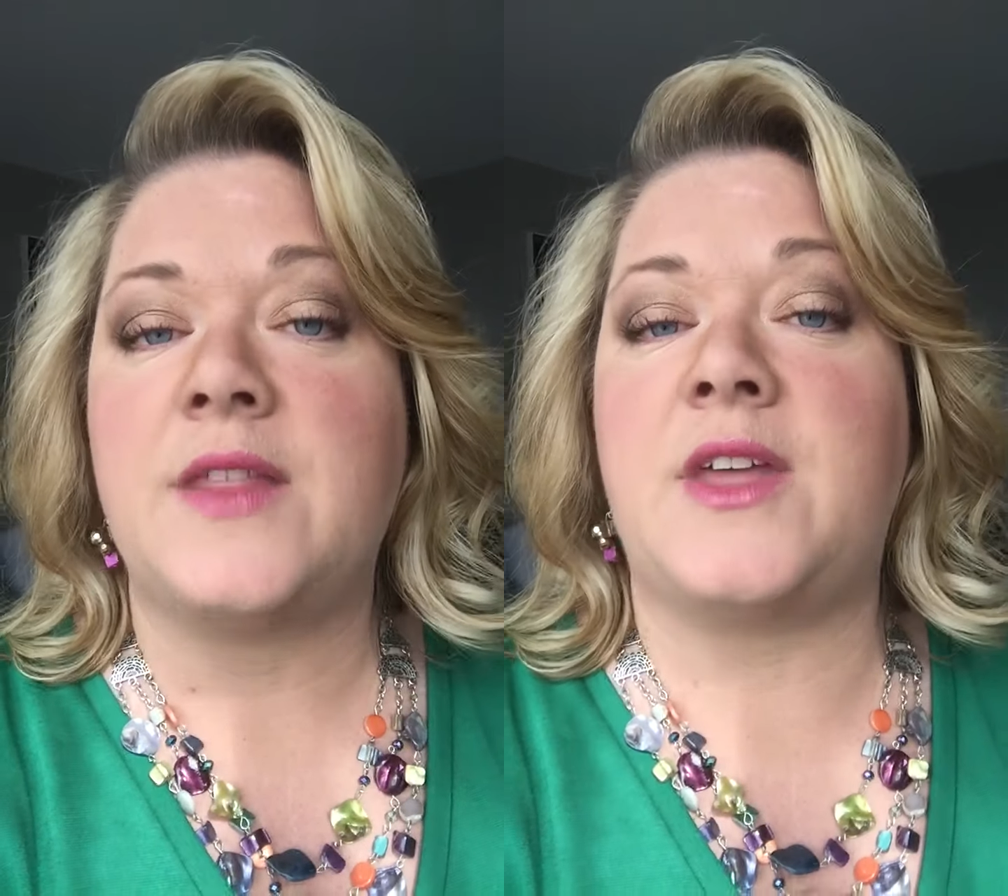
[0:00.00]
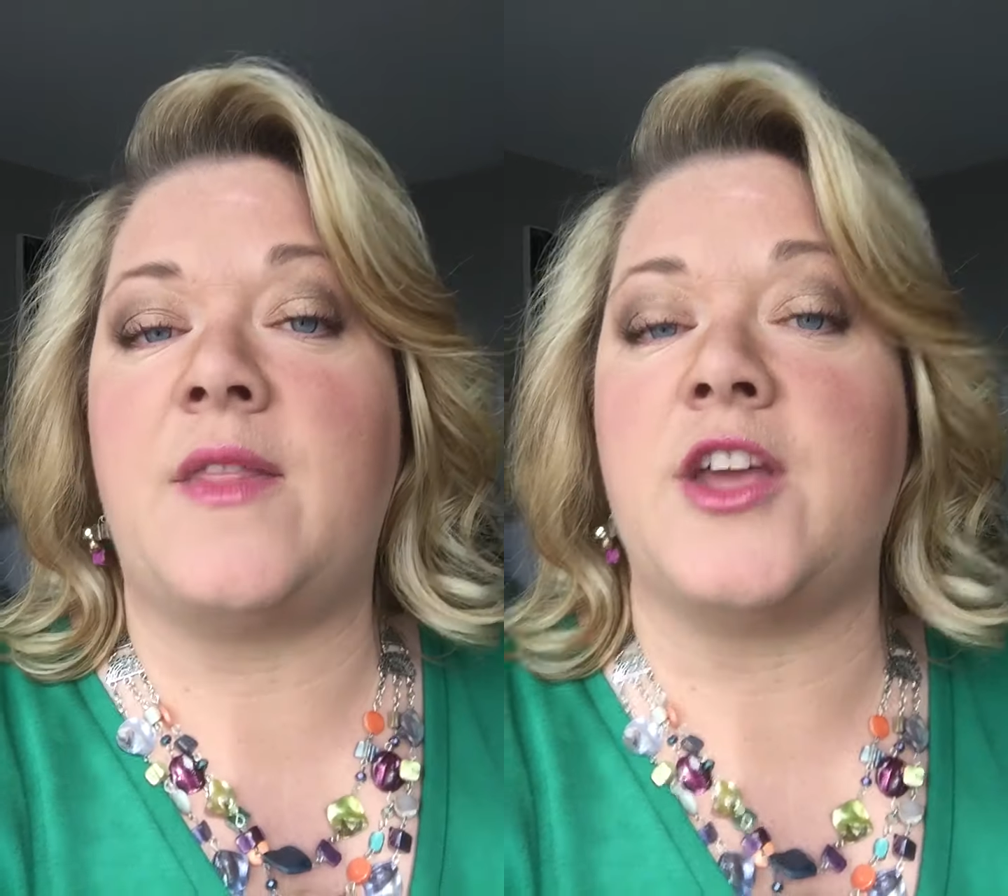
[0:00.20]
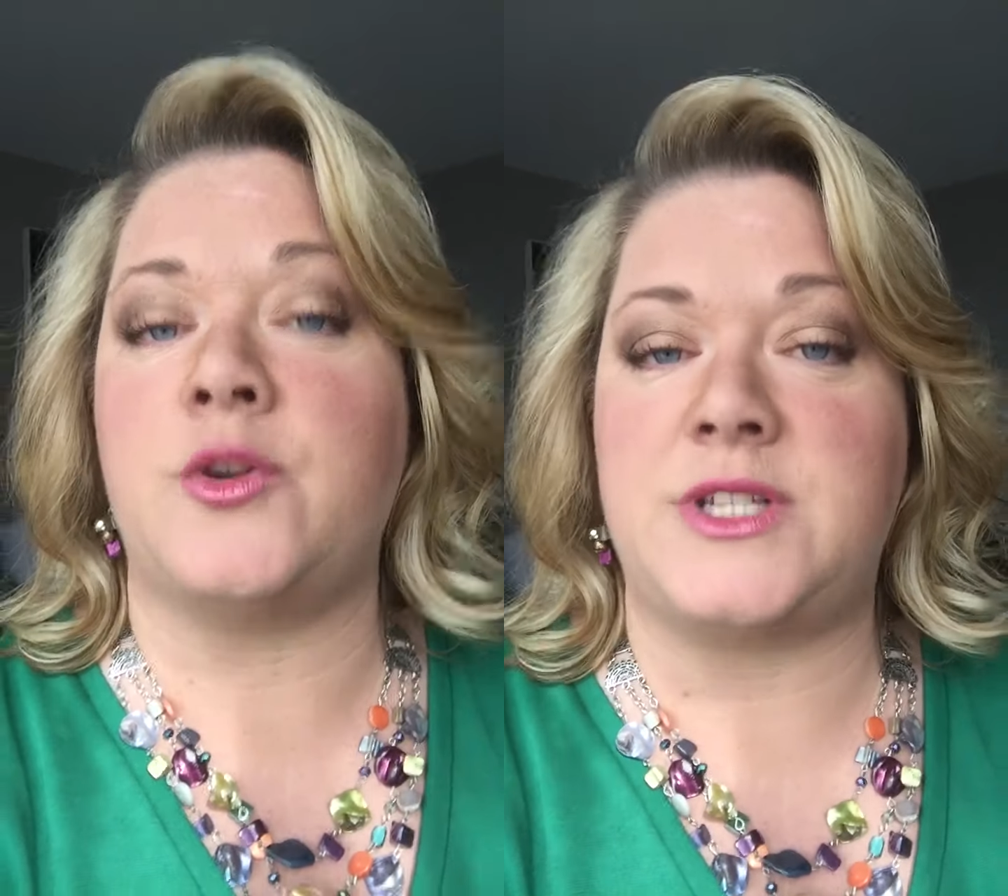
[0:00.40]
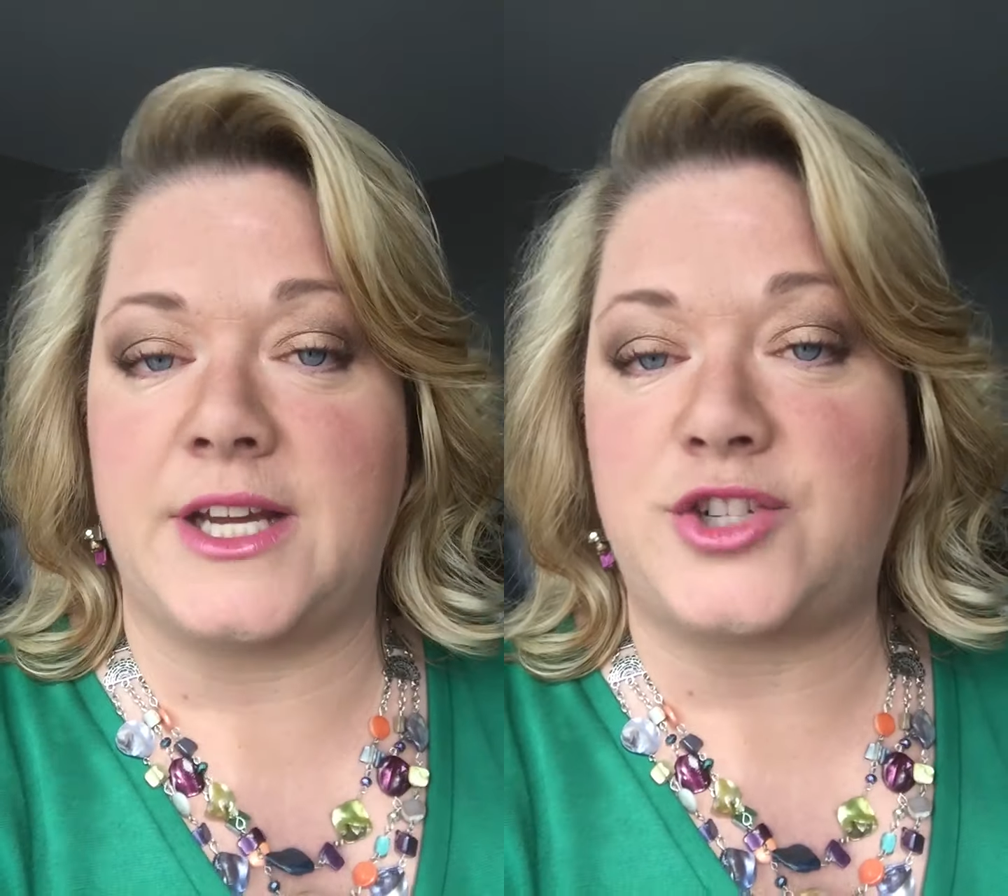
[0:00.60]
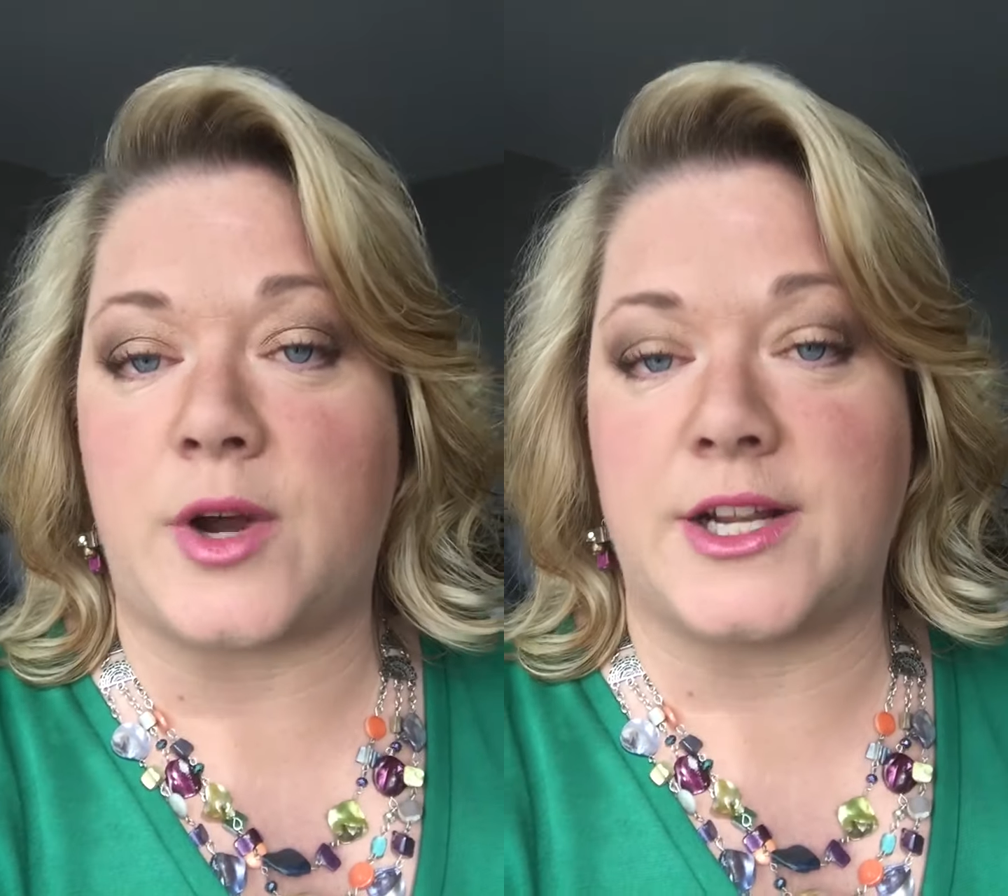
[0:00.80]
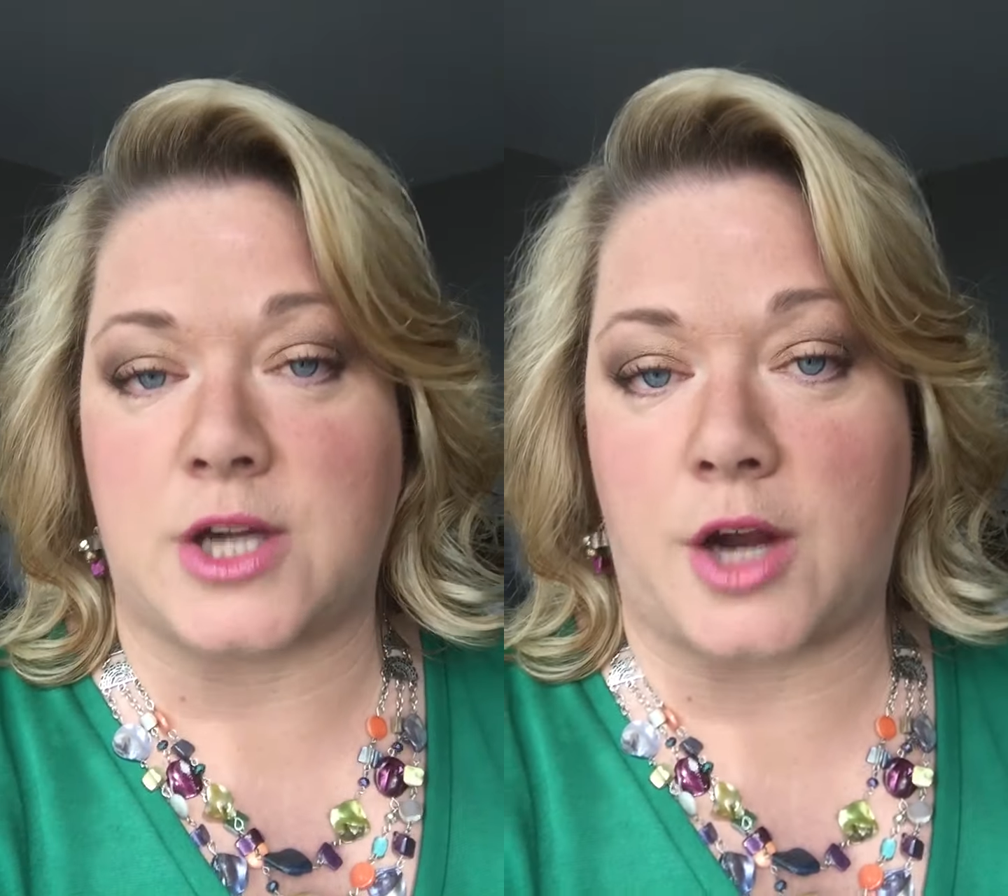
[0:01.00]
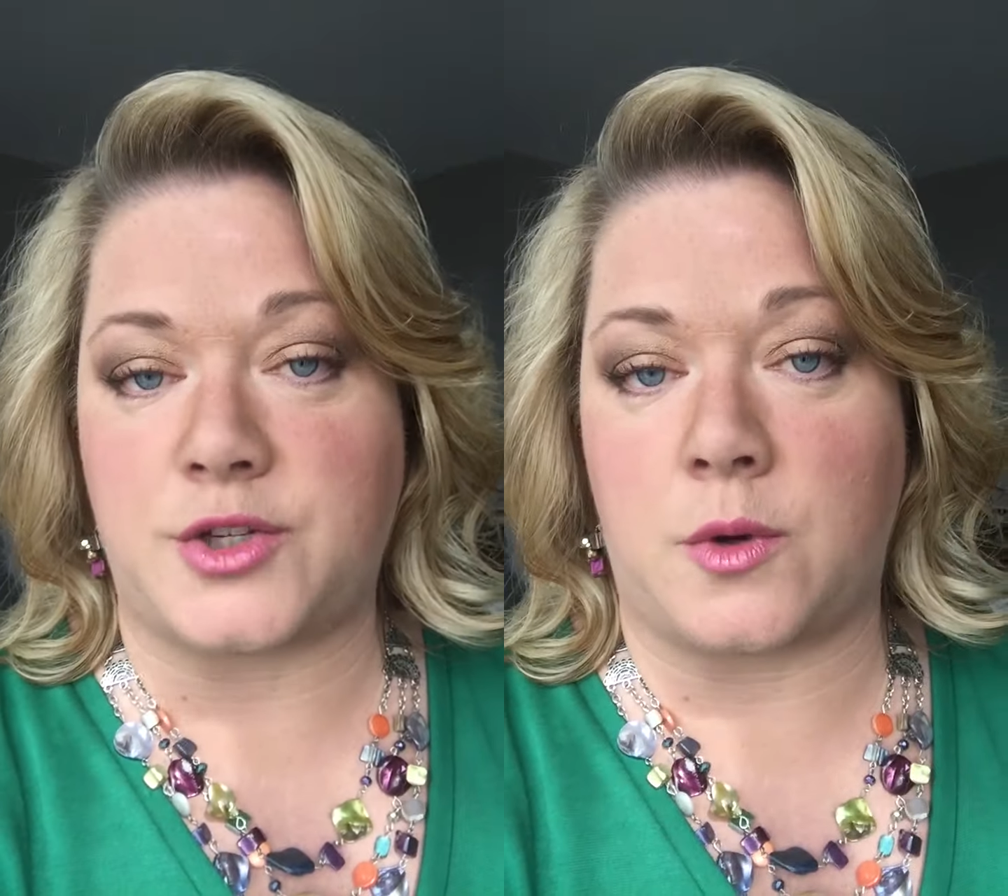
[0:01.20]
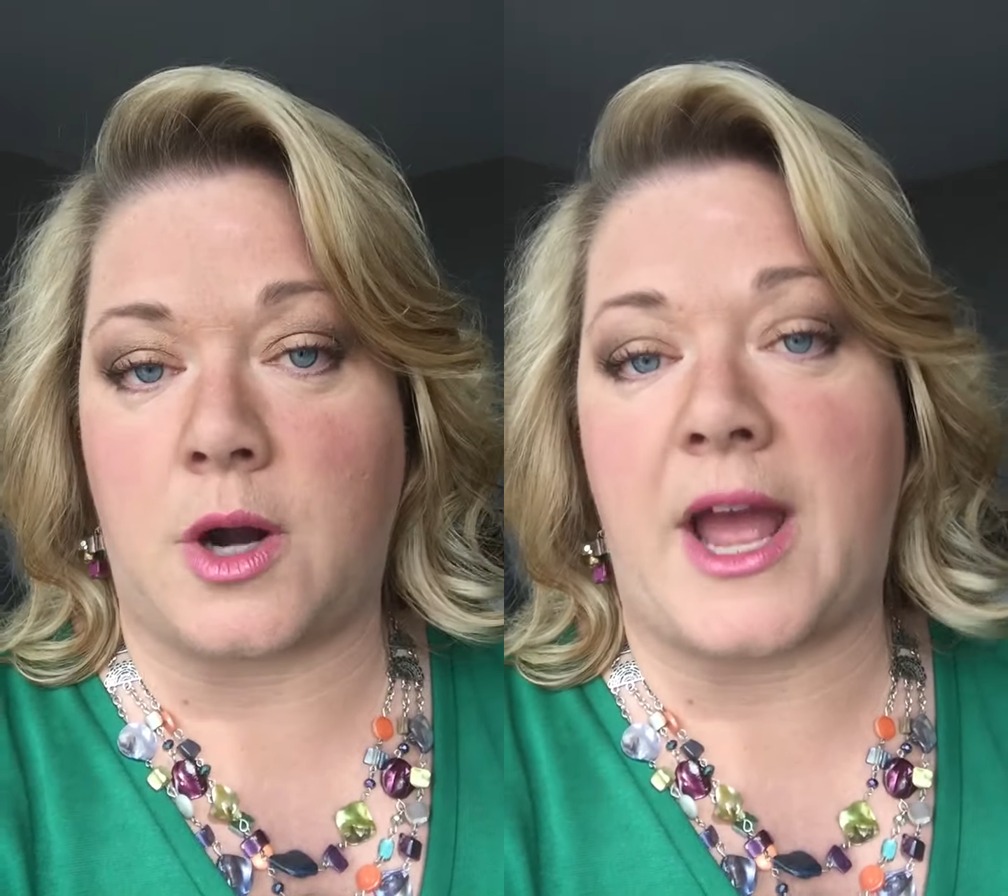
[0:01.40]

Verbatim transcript: than that you did try to talk to her